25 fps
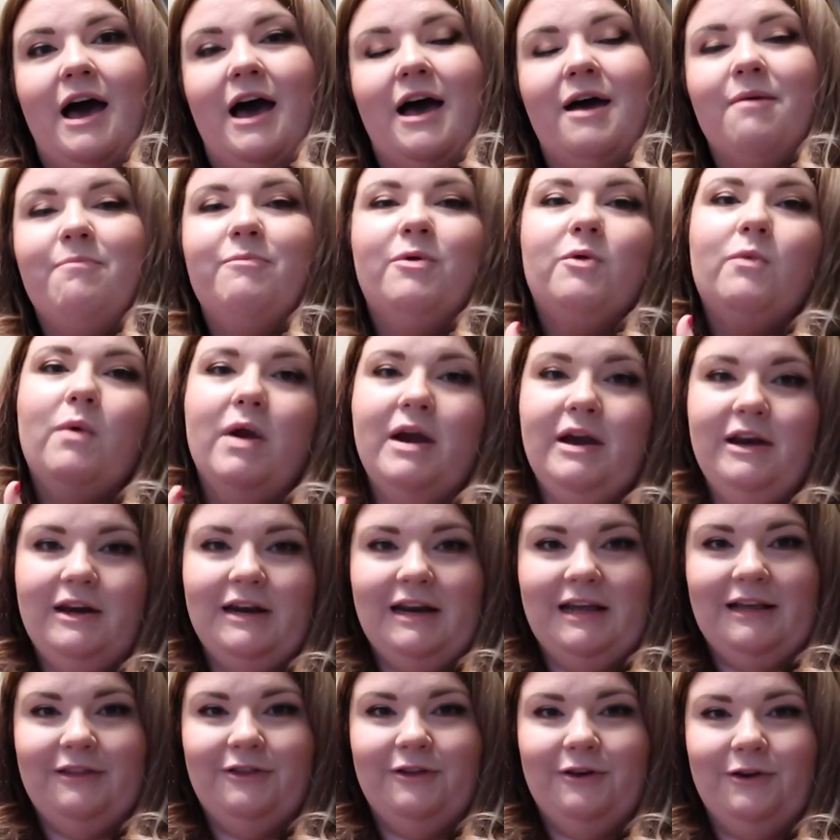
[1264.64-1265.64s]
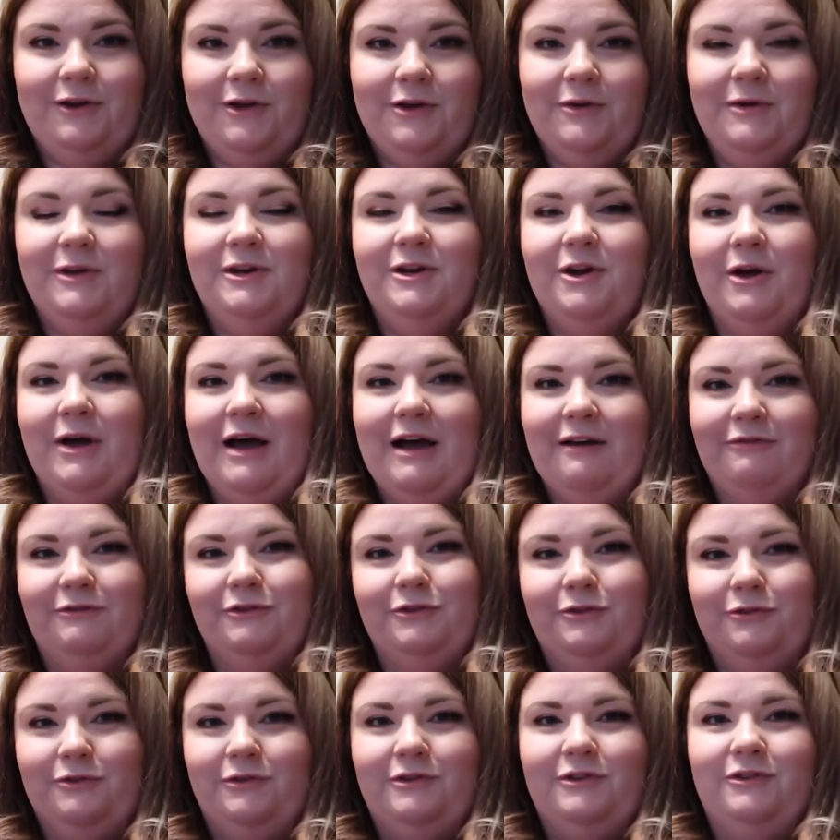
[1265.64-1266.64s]
Uh, but when you need the loo, you don't have to
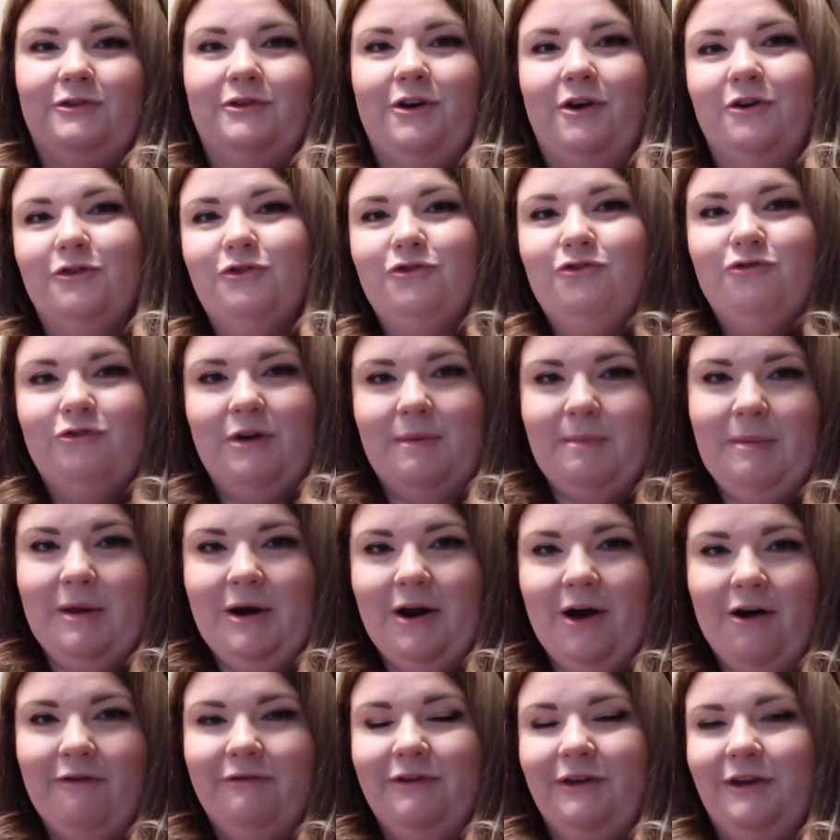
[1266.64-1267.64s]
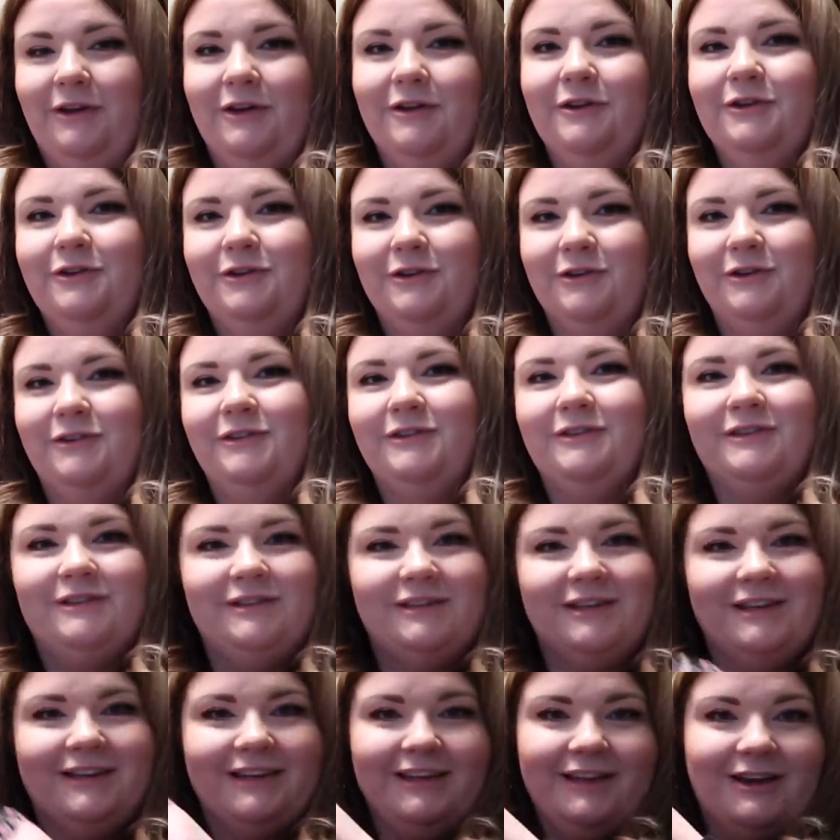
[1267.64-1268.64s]
sort of start stripping off. You can
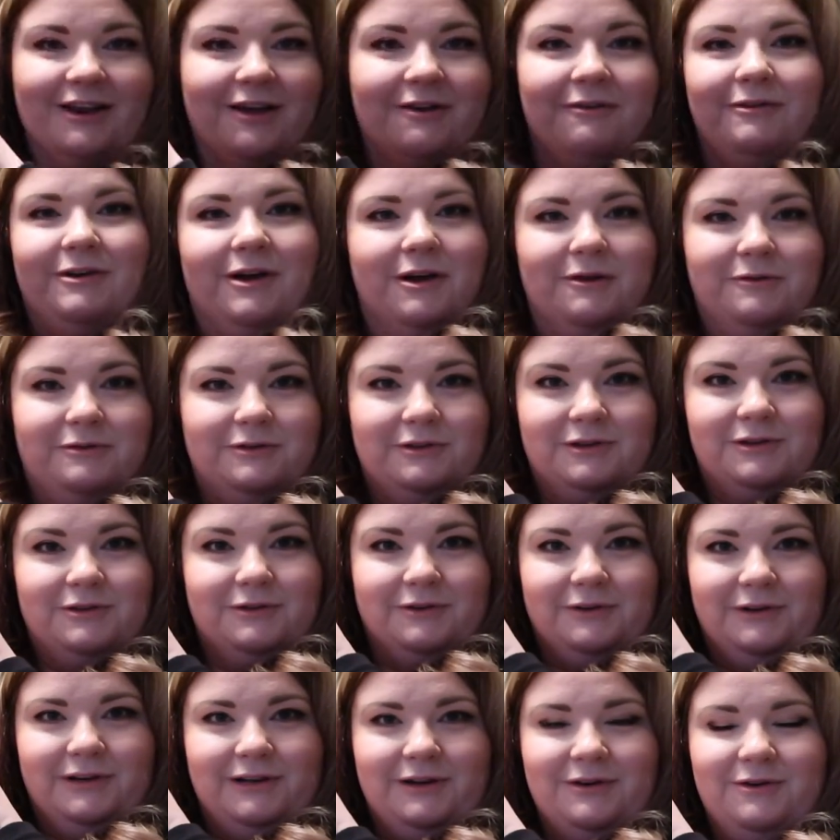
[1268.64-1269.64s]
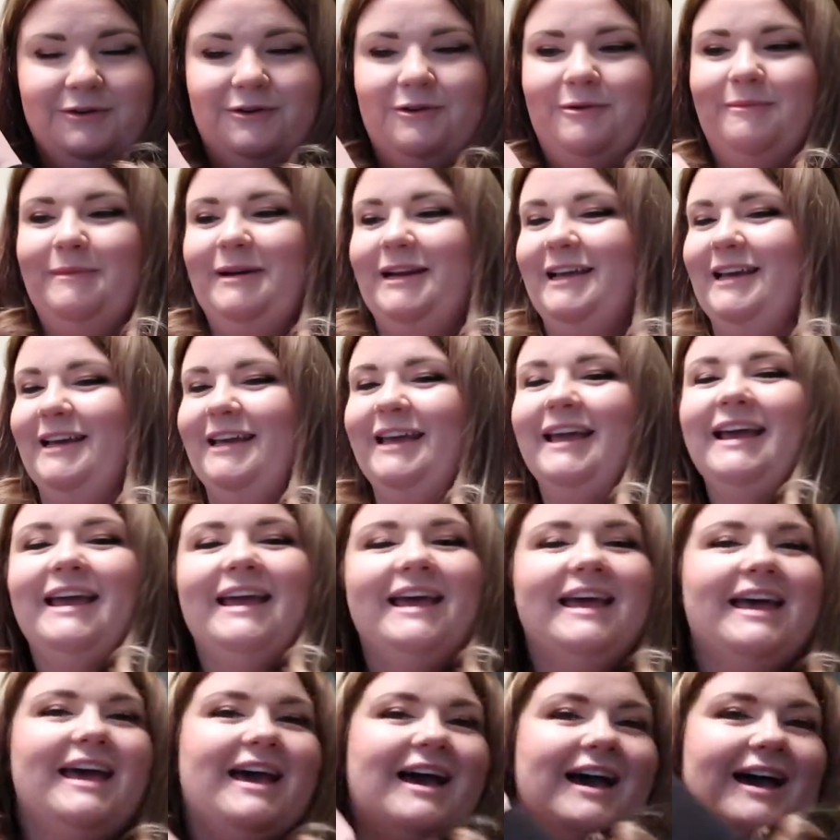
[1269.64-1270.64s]
just, you know, go to the toilet normally.
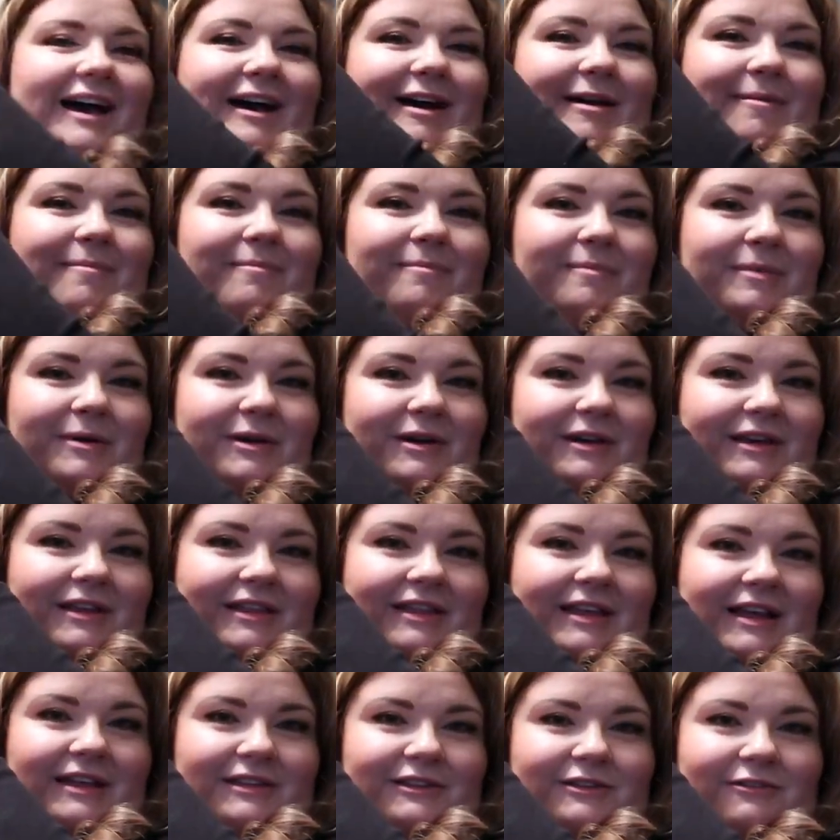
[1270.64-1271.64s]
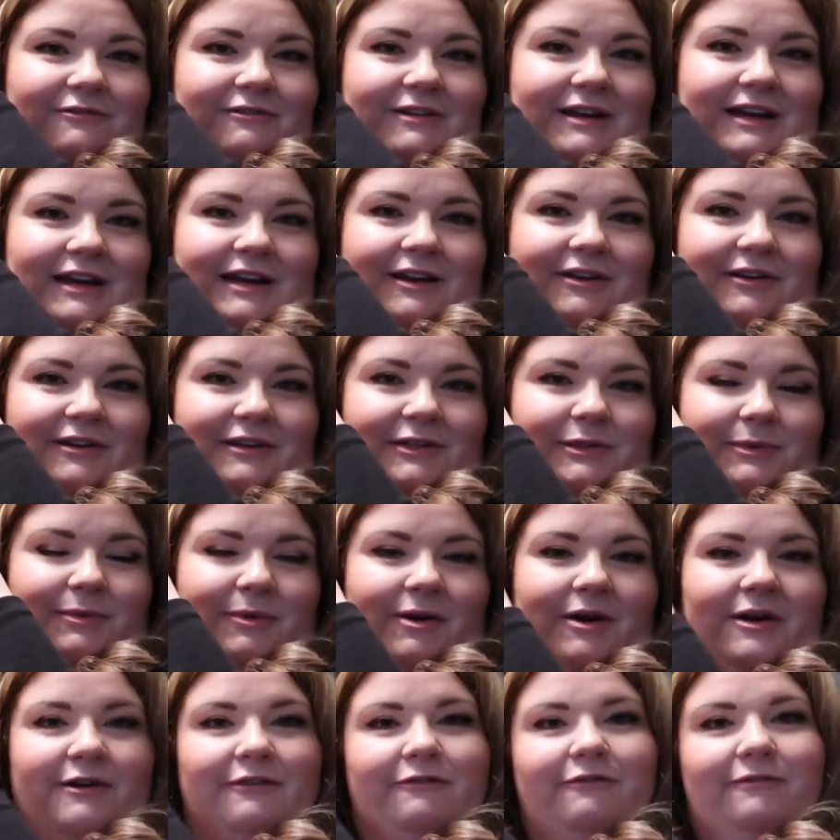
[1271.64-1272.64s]
Um, but that's a really nice
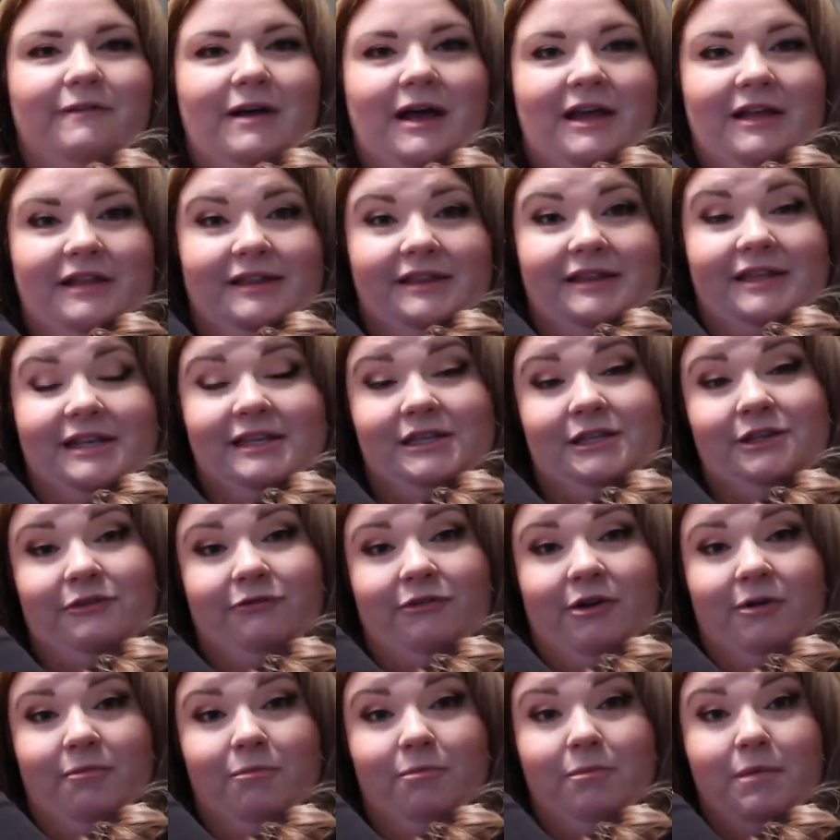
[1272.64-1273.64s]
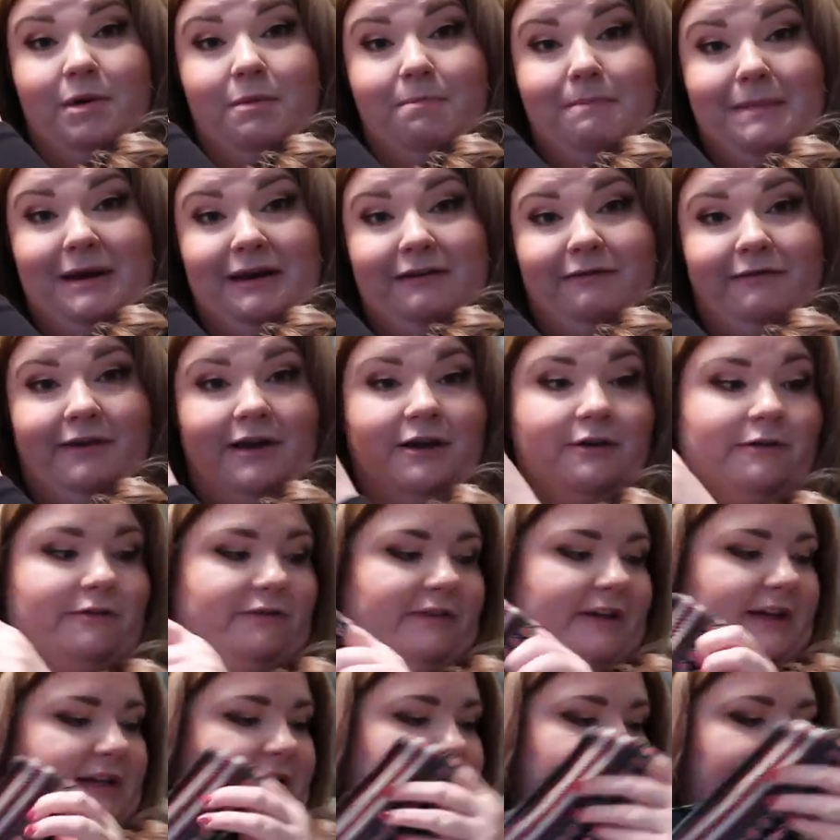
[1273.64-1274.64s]
one. And this is from Mint
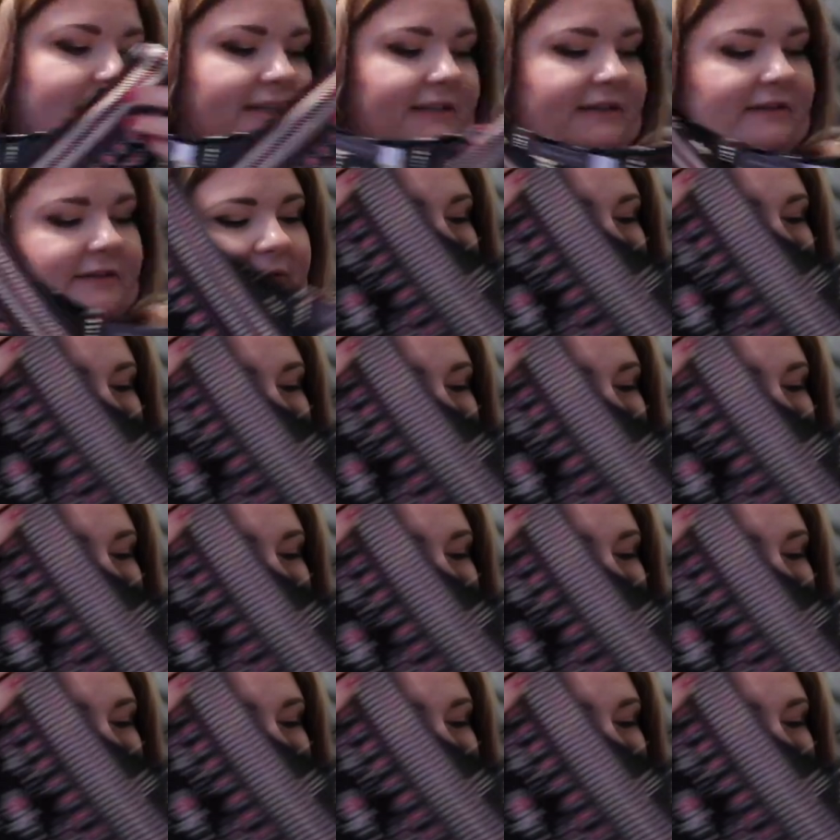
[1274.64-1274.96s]
Velvet.